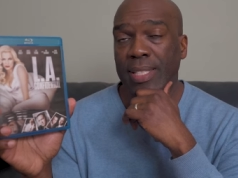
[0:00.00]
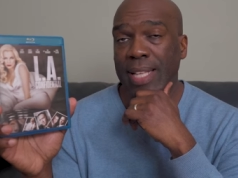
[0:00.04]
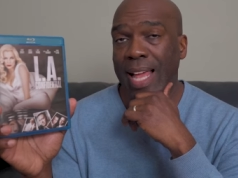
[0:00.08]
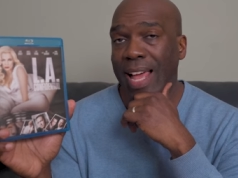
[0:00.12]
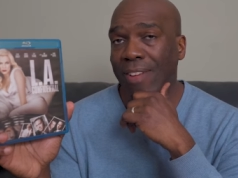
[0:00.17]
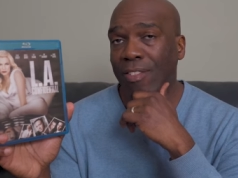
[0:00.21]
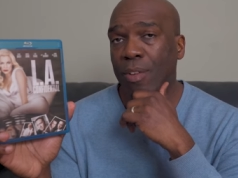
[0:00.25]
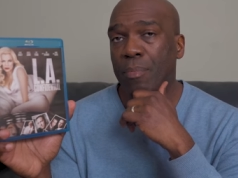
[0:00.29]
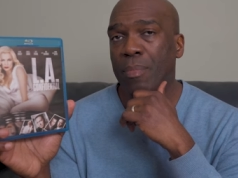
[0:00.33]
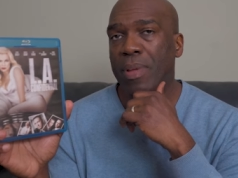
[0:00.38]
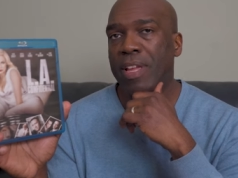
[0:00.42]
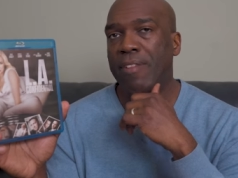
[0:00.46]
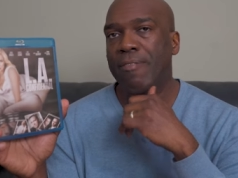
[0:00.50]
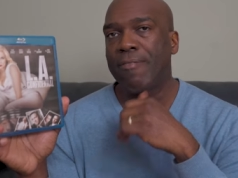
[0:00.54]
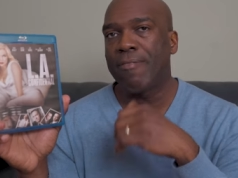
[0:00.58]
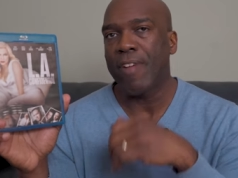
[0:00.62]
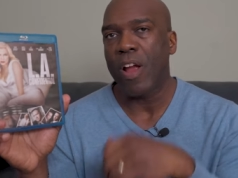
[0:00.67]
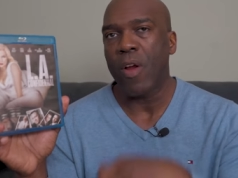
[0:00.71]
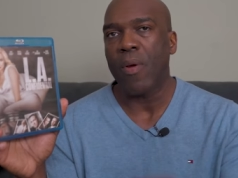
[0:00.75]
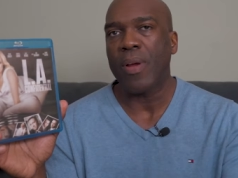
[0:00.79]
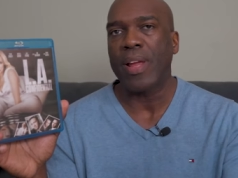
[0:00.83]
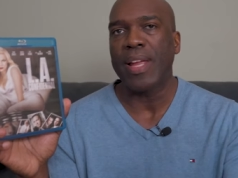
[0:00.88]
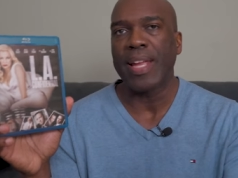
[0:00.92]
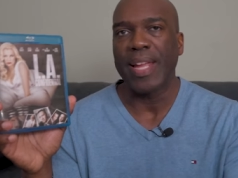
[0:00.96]
That would be
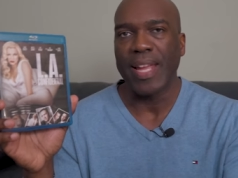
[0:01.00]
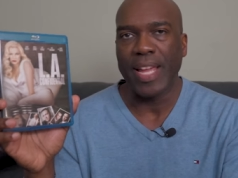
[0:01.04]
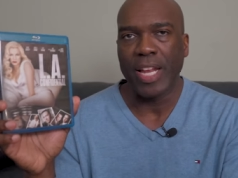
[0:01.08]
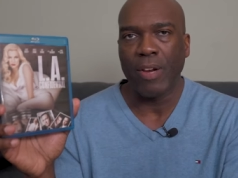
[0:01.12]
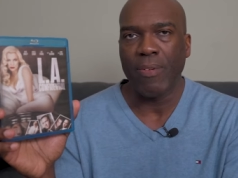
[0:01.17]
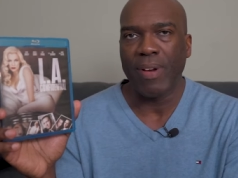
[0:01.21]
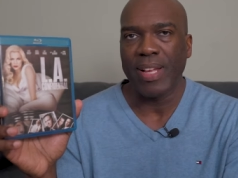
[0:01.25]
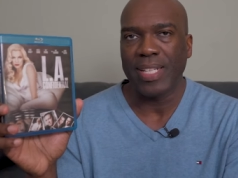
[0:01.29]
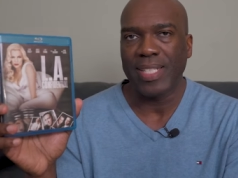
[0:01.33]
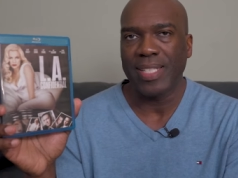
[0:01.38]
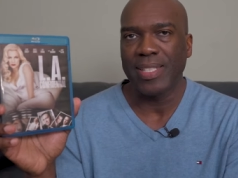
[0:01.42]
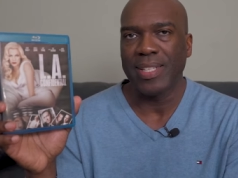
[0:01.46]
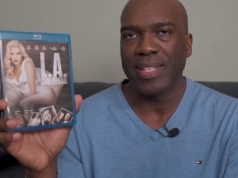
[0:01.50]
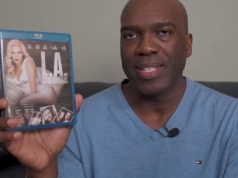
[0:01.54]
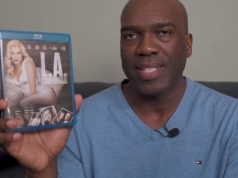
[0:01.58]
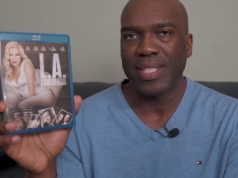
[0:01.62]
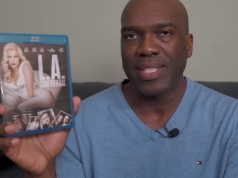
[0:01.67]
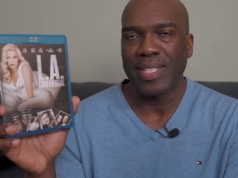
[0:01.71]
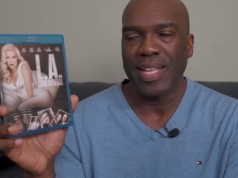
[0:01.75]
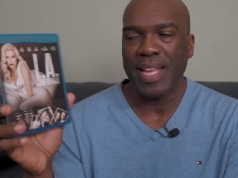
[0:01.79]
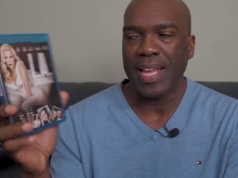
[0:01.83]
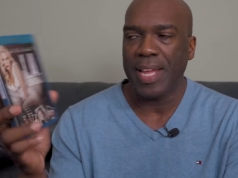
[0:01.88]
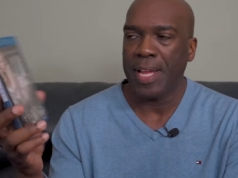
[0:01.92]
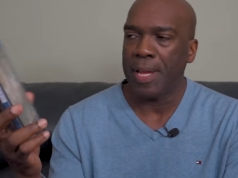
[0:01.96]
very interesting to
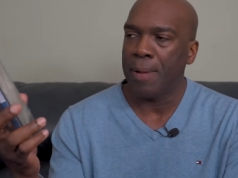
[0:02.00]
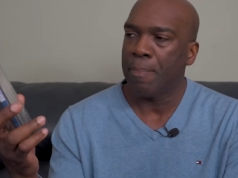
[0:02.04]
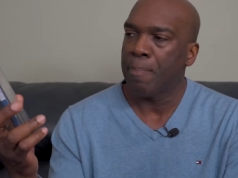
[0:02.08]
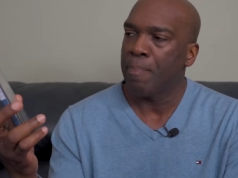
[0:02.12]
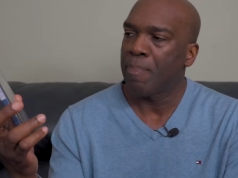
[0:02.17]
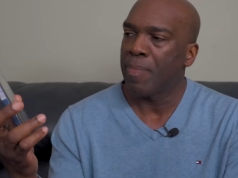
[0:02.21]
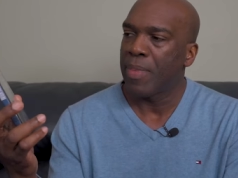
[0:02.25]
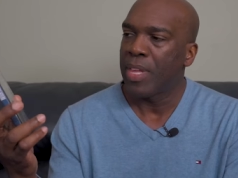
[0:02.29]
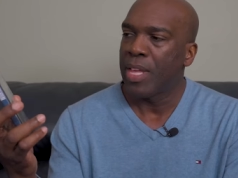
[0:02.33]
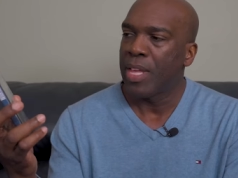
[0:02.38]
see